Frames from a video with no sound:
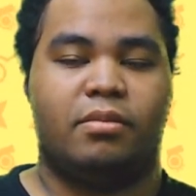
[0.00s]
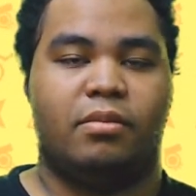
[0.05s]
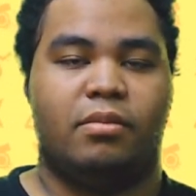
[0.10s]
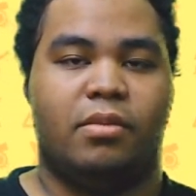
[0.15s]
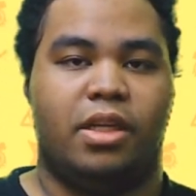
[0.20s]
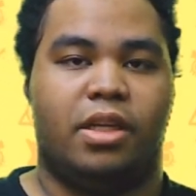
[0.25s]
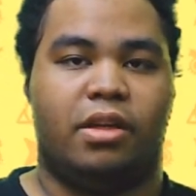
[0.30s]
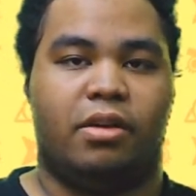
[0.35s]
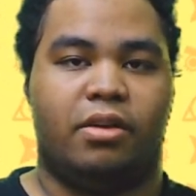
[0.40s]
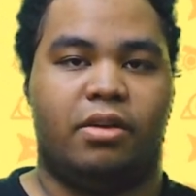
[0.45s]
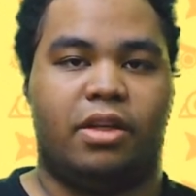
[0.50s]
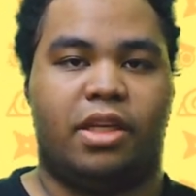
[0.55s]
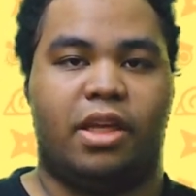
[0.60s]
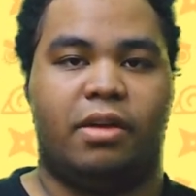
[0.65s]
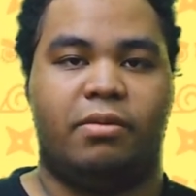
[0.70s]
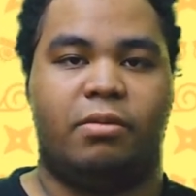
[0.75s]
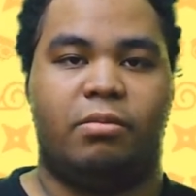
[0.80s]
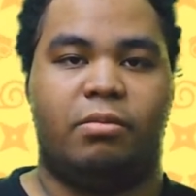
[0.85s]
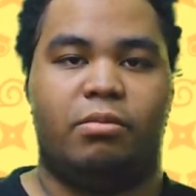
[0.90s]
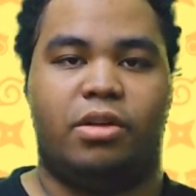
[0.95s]
to
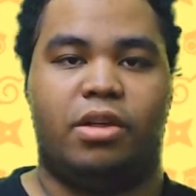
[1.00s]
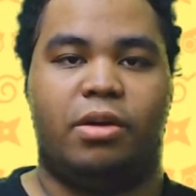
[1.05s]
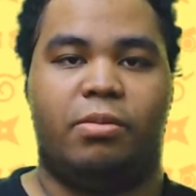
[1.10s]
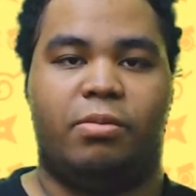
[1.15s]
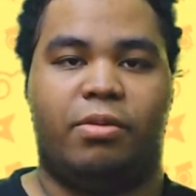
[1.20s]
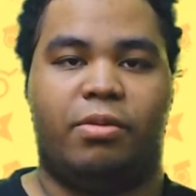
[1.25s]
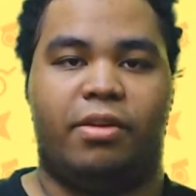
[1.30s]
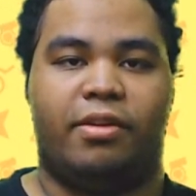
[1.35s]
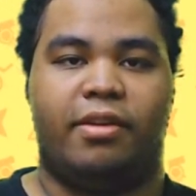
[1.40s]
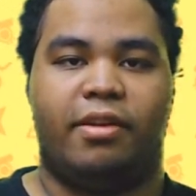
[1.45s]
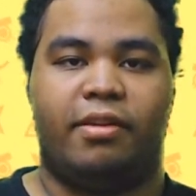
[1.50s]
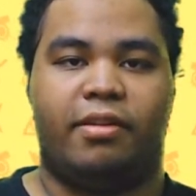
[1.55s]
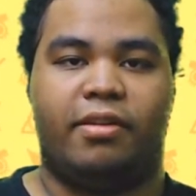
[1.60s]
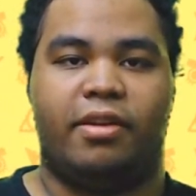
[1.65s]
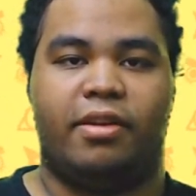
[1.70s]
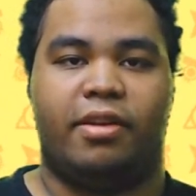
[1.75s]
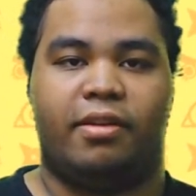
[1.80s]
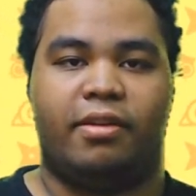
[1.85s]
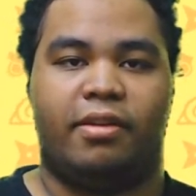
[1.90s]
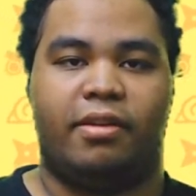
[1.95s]
give him good
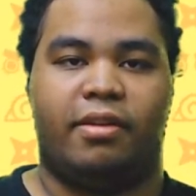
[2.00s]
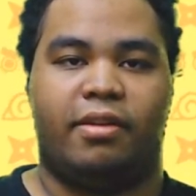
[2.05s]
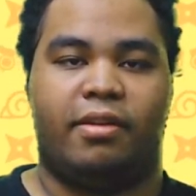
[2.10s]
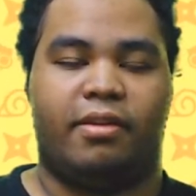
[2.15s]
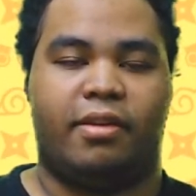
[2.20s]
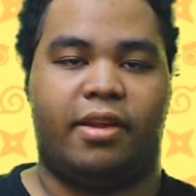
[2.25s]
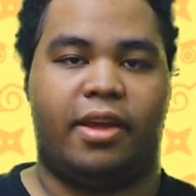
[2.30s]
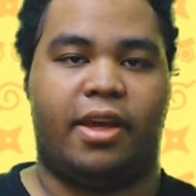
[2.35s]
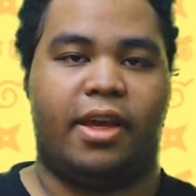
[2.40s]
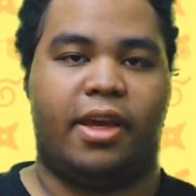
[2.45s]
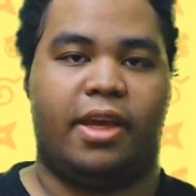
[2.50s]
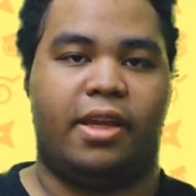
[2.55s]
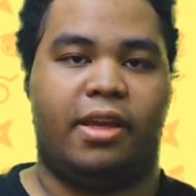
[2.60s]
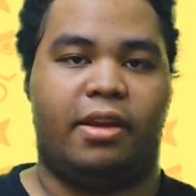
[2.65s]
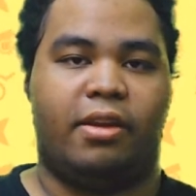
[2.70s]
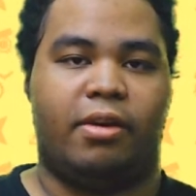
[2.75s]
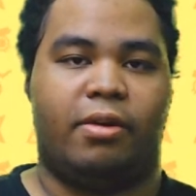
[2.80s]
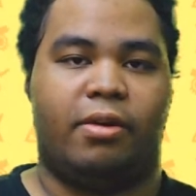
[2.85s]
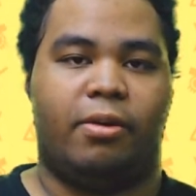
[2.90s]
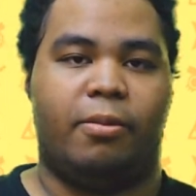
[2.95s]
resistance inside,
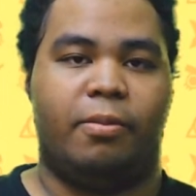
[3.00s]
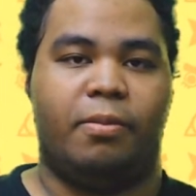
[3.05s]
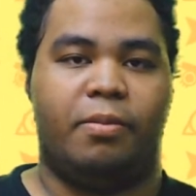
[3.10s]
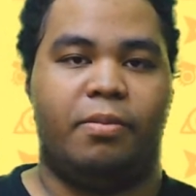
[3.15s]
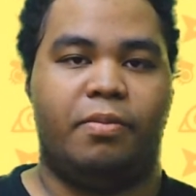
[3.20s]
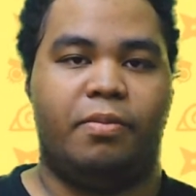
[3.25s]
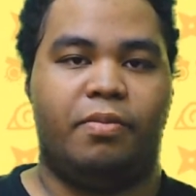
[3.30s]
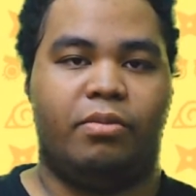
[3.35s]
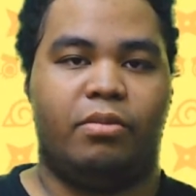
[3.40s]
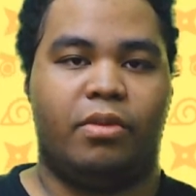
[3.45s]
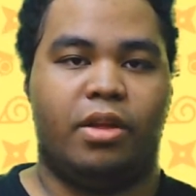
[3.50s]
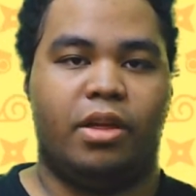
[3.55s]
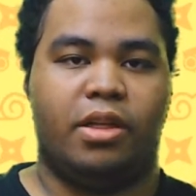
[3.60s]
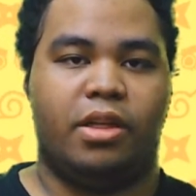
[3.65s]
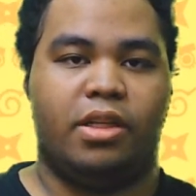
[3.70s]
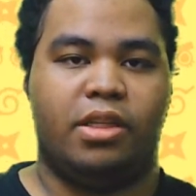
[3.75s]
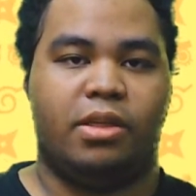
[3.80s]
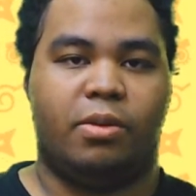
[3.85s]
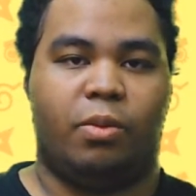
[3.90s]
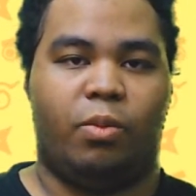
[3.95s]

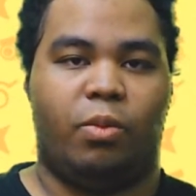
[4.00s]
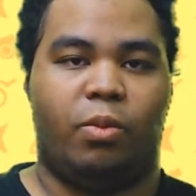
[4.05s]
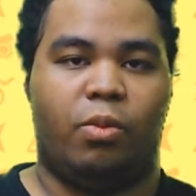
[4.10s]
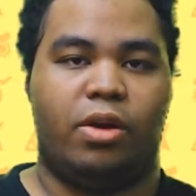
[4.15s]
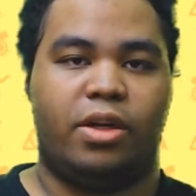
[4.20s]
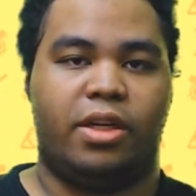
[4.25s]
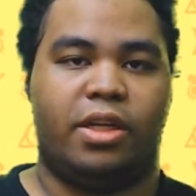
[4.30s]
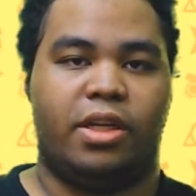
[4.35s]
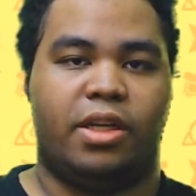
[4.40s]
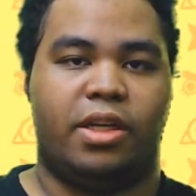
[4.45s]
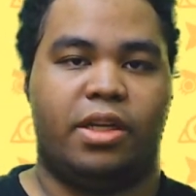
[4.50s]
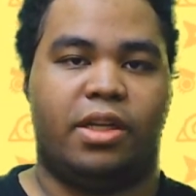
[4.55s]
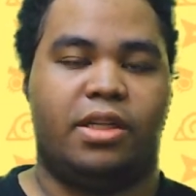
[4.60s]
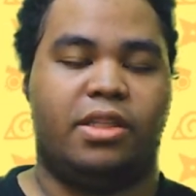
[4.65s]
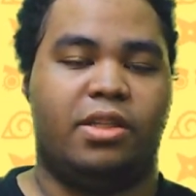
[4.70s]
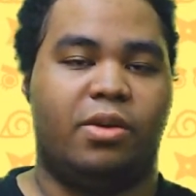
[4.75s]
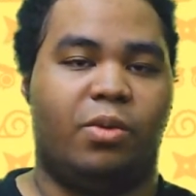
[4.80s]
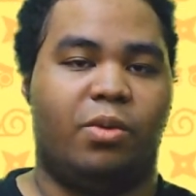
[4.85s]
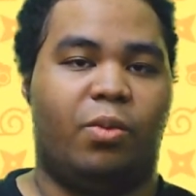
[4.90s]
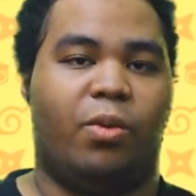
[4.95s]
you'll want
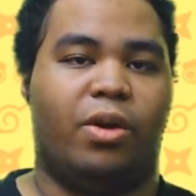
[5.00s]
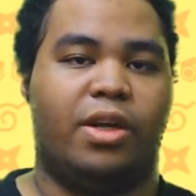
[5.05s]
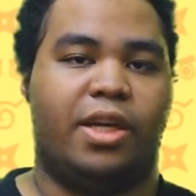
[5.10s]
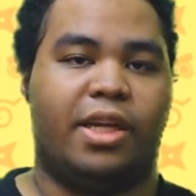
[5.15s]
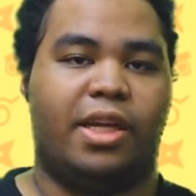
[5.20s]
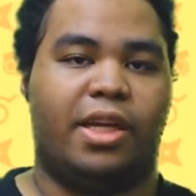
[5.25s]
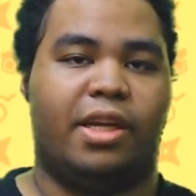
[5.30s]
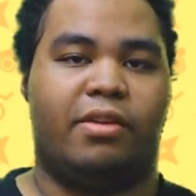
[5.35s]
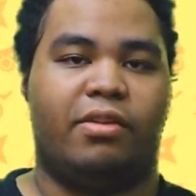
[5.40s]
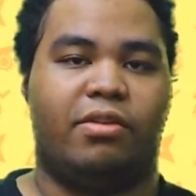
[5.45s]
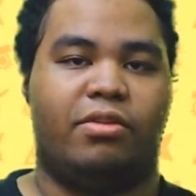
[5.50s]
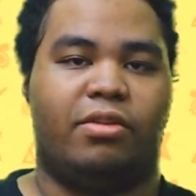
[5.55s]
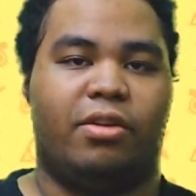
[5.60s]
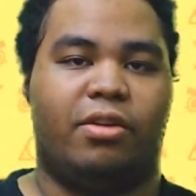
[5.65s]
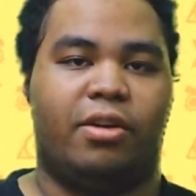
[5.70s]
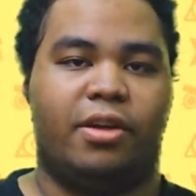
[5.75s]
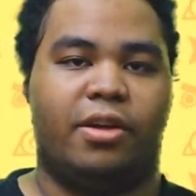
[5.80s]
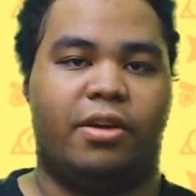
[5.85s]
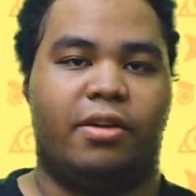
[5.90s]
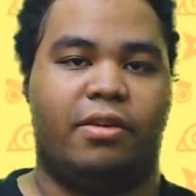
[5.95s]
to get
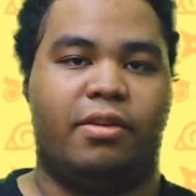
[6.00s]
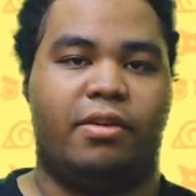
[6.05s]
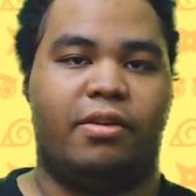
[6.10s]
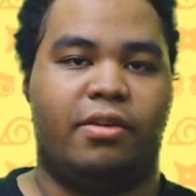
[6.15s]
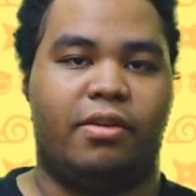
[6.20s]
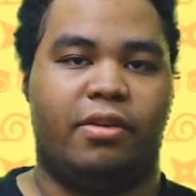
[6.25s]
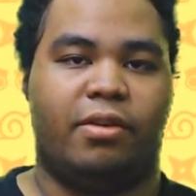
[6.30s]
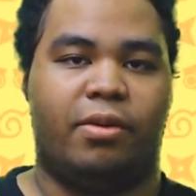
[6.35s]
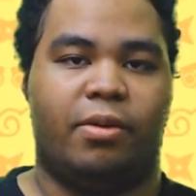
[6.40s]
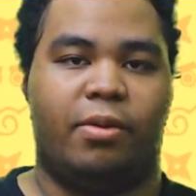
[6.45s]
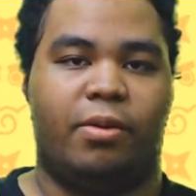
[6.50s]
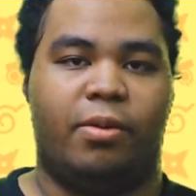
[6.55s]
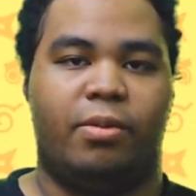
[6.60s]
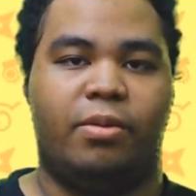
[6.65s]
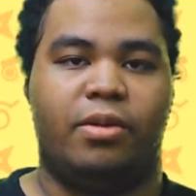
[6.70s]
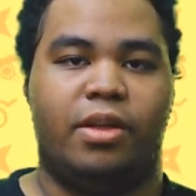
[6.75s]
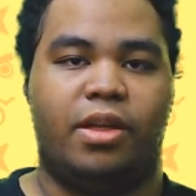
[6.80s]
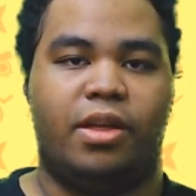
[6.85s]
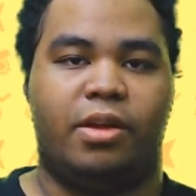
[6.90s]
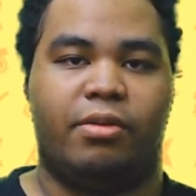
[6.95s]
stronger, so
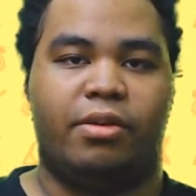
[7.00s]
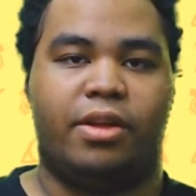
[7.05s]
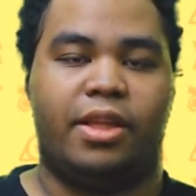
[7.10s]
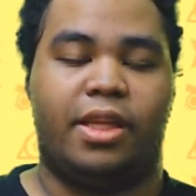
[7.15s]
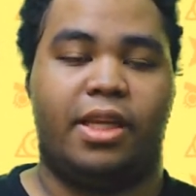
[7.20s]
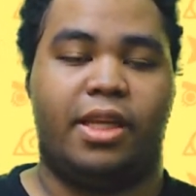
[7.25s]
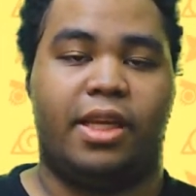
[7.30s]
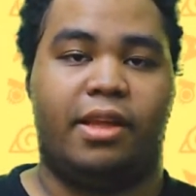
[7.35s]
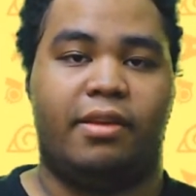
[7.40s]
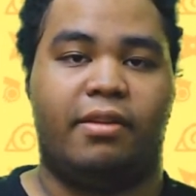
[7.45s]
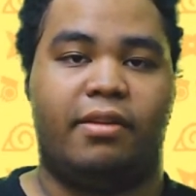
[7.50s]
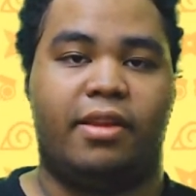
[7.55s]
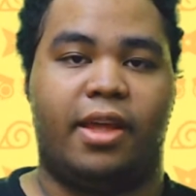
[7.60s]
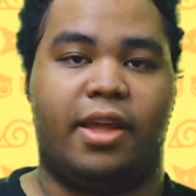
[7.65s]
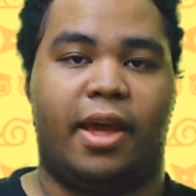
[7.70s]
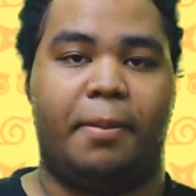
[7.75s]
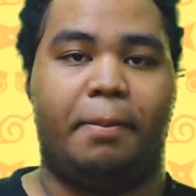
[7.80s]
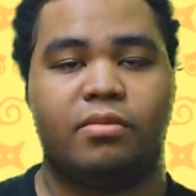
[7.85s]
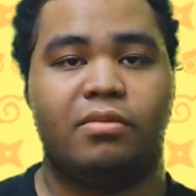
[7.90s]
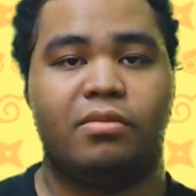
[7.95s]
he really needs
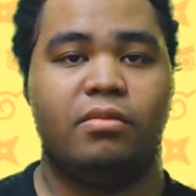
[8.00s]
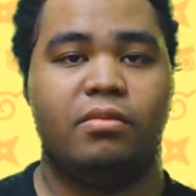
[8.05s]
that.